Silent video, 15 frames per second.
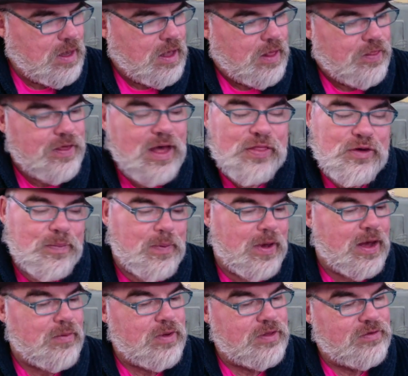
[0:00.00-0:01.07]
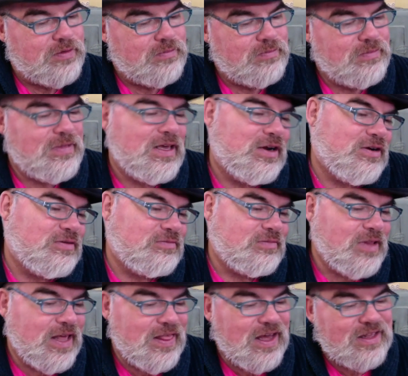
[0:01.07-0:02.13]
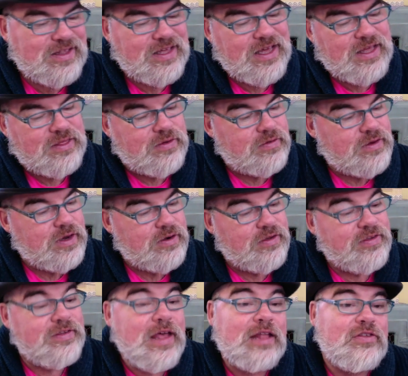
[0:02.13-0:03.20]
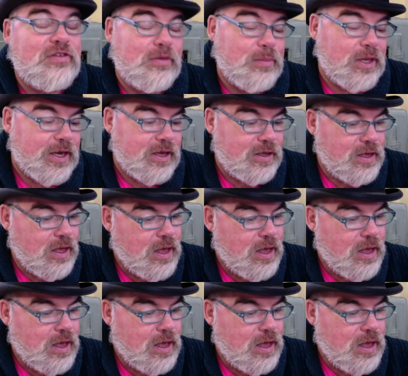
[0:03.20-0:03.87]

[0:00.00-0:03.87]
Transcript: The other penguins, you know, they like to eat their dinner sensibly,